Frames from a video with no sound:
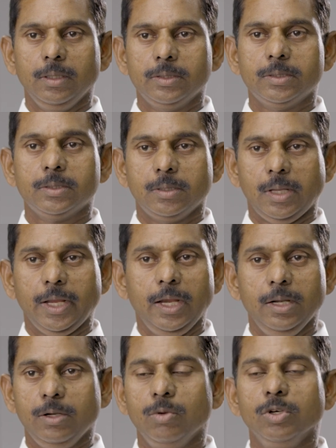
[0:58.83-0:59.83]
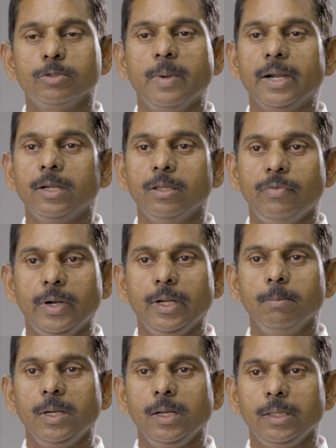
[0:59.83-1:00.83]
it's again, it goes back to the
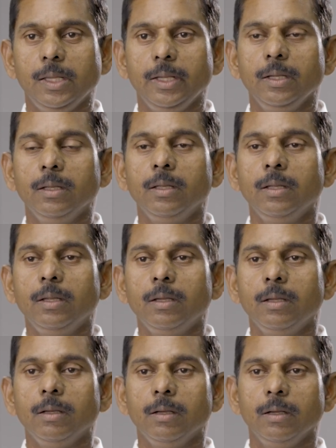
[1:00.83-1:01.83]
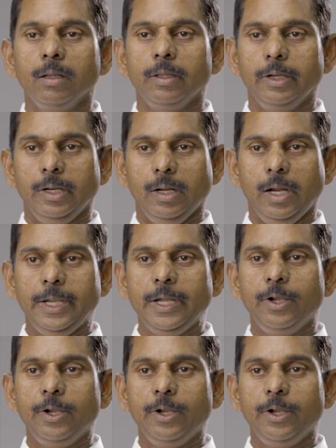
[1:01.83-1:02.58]
fundamental thing. Uh, uh IT